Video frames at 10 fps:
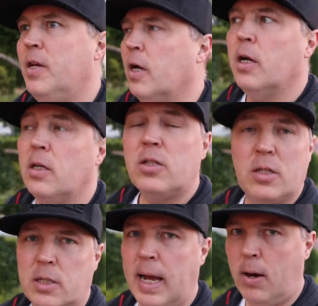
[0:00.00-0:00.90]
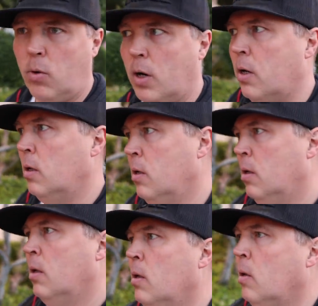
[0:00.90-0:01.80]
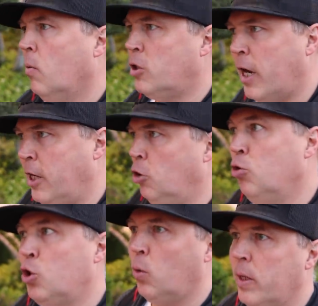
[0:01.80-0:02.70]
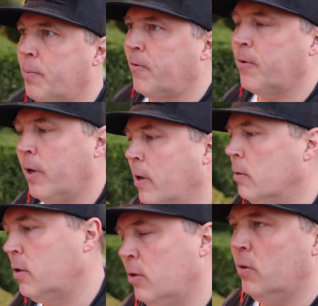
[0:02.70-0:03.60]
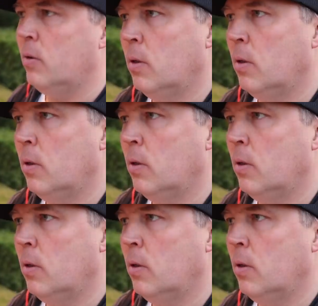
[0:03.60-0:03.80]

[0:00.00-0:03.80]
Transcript: at the Augustus Tower, which I usually prefer to go to,